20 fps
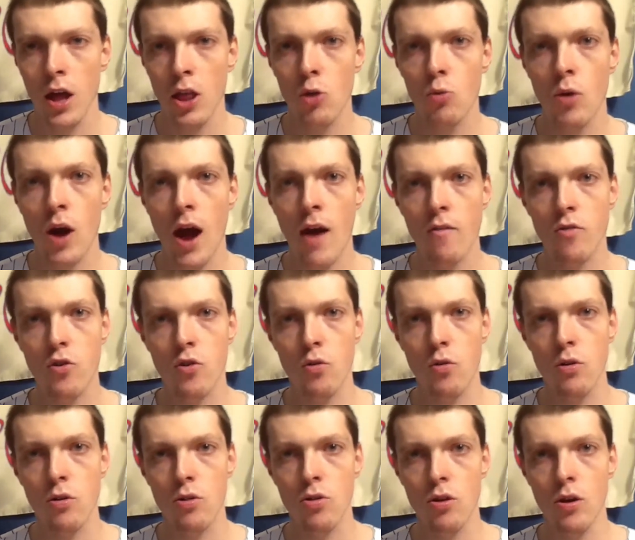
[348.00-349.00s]

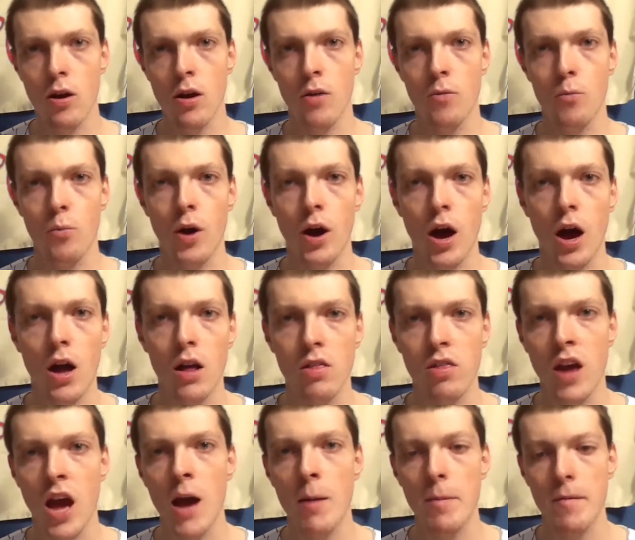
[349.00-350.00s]
rafters on
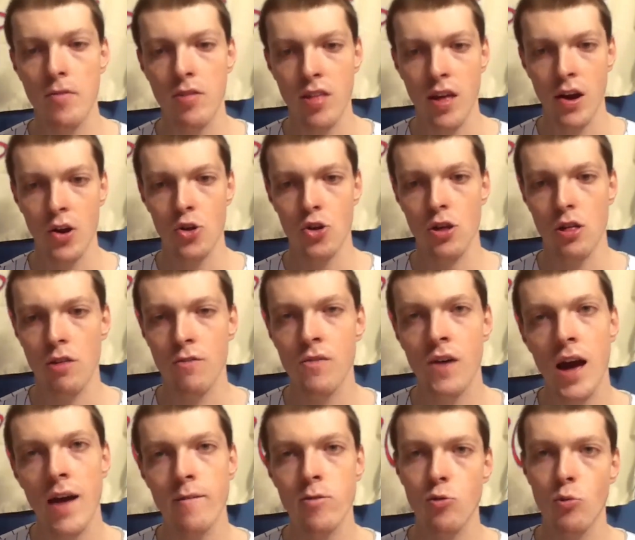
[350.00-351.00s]
top of sections
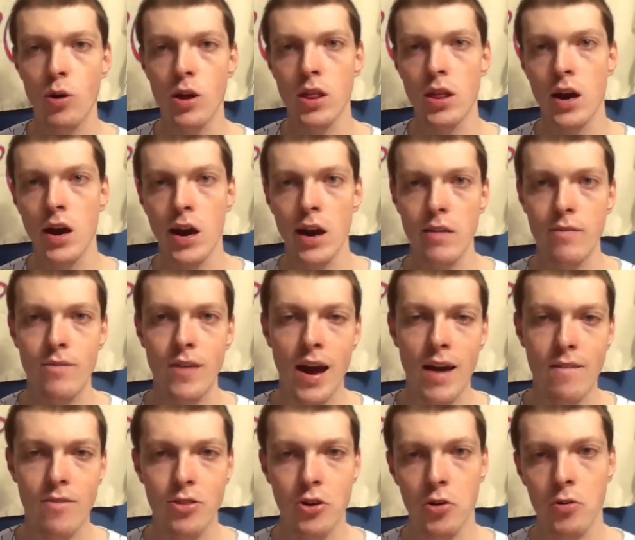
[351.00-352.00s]
529,
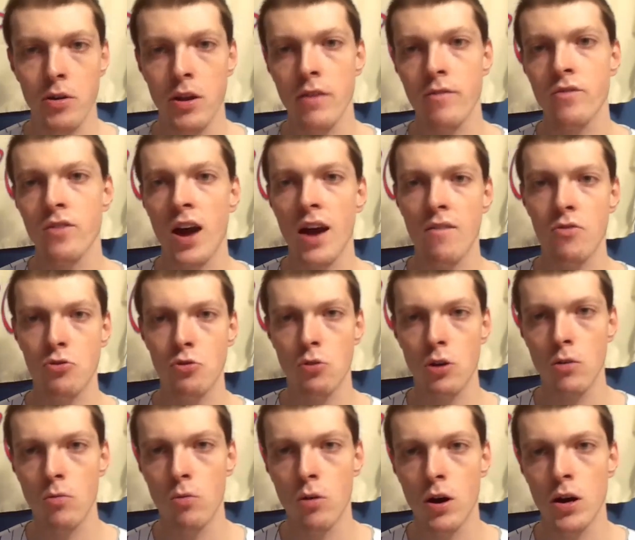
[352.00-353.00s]
530,
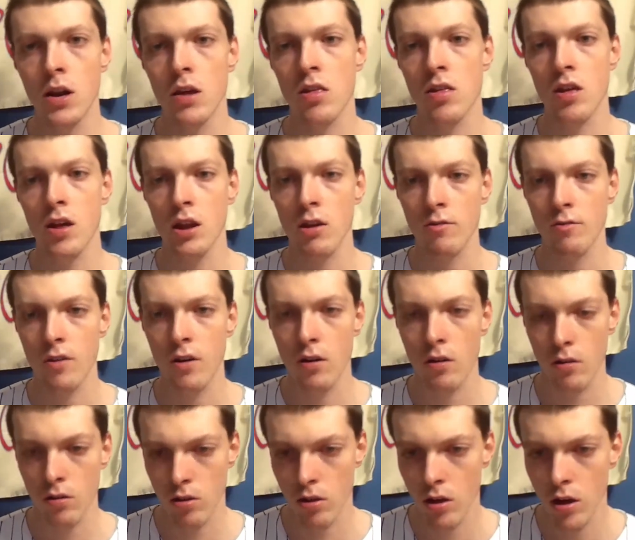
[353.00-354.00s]
531 at Citi
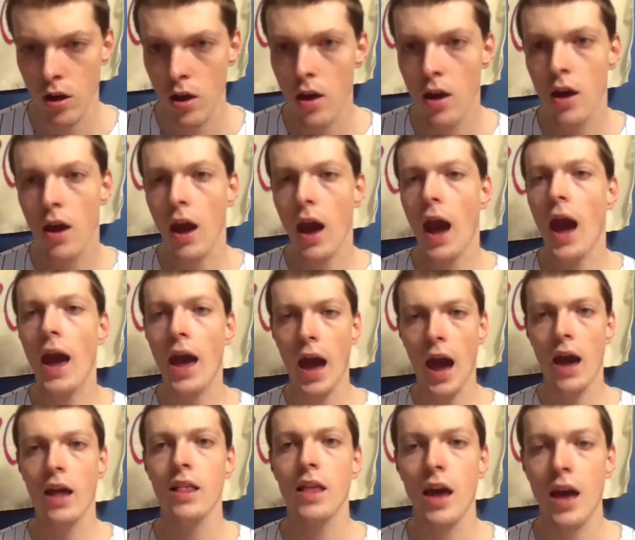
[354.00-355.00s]
Field,
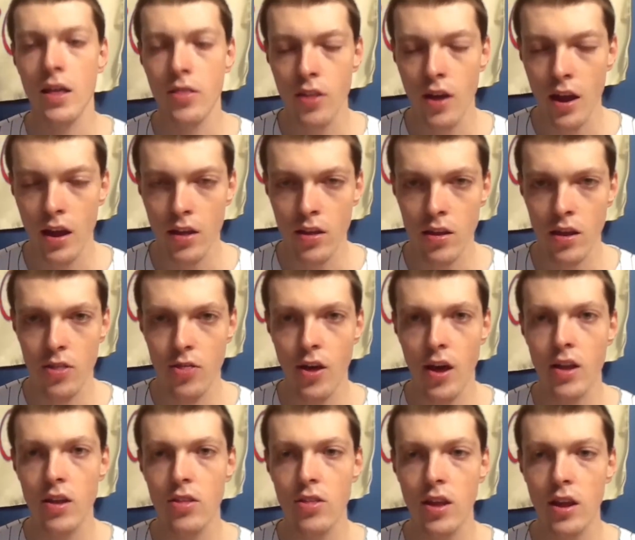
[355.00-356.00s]
and
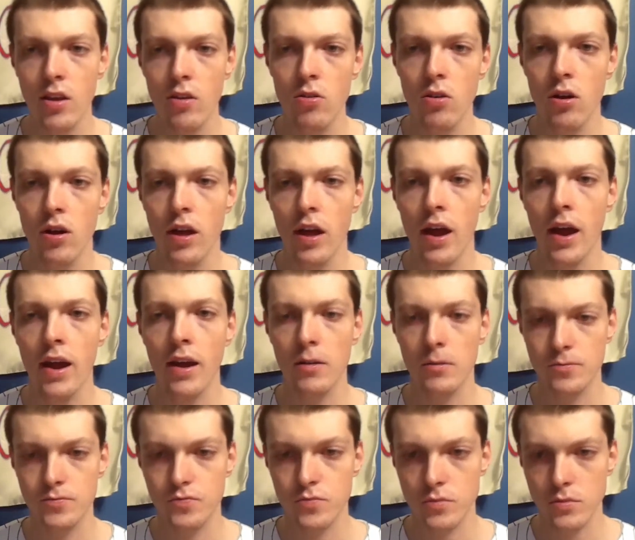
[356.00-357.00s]
then you look
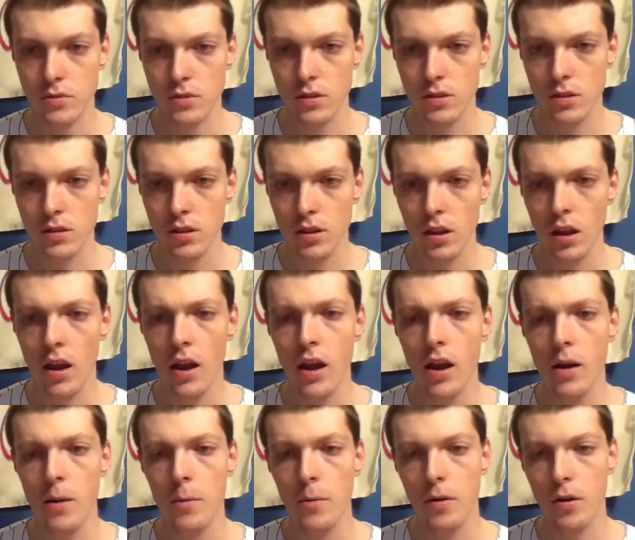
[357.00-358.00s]
at
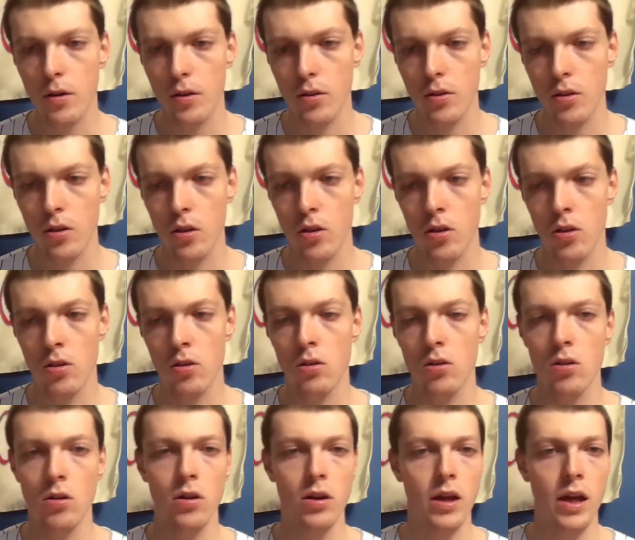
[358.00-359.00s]

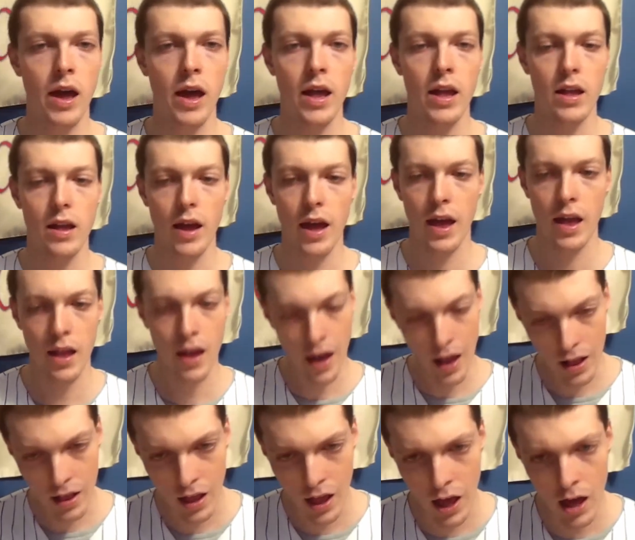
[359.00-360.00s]
look at
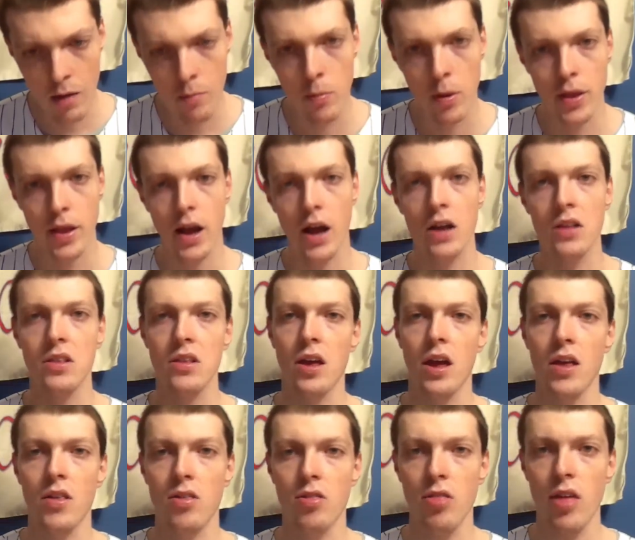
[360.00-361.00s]
him and
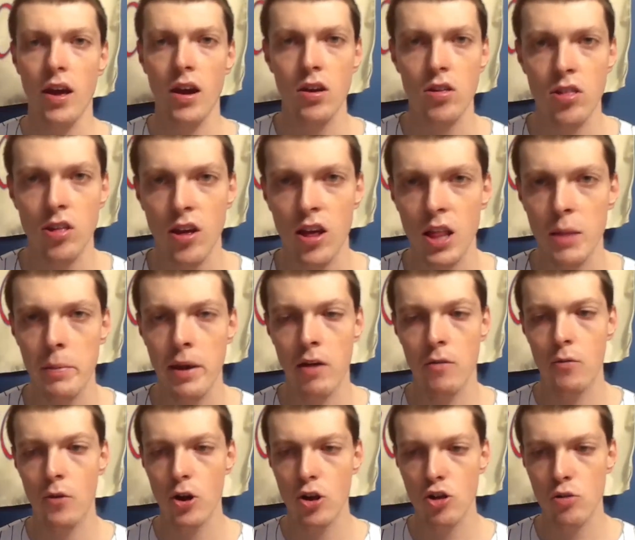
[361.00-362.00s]
his legacy on the
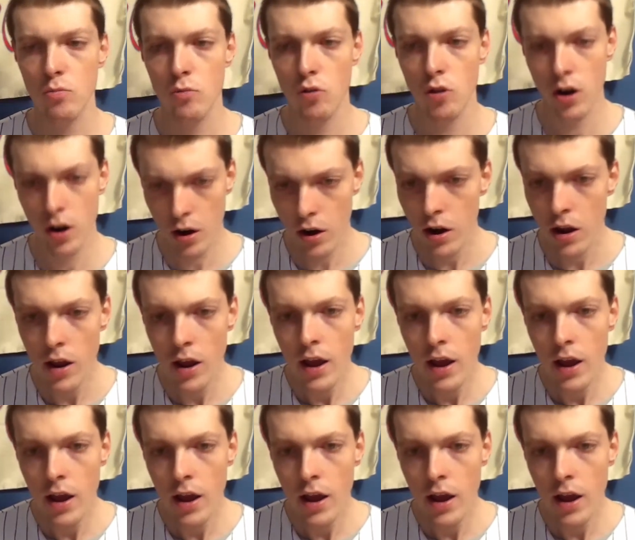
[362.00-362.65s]
Mount Rushmore,